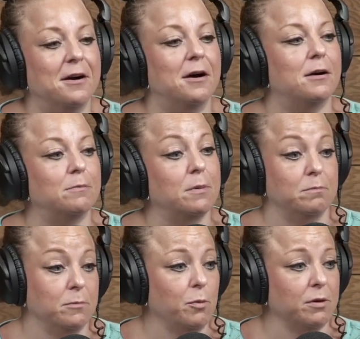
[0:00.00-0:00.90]
We're
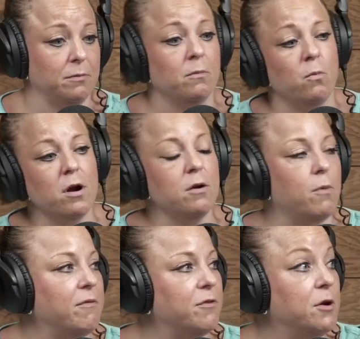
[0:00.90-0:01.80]
gonna
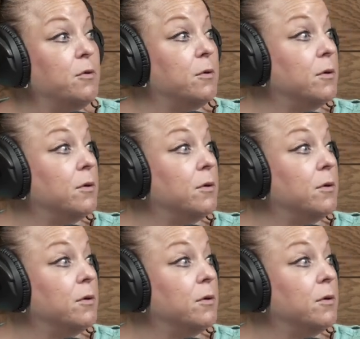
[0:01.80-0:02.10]
wait for you.